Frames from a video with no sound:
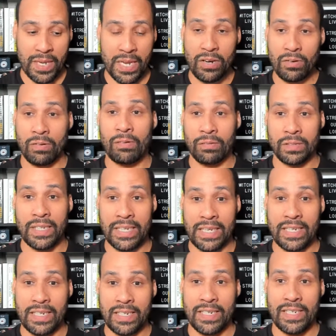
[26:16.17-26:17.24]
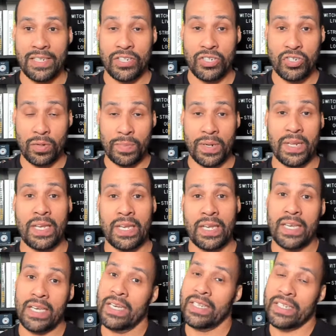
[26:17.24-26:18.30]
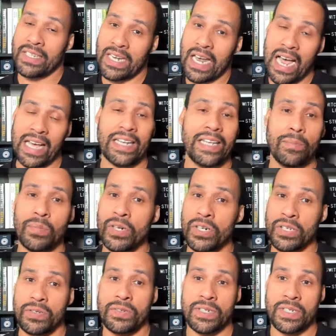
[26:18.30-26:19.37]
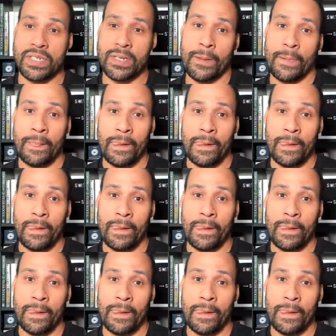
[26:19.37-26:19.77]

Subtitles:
integral in distributing this highly produced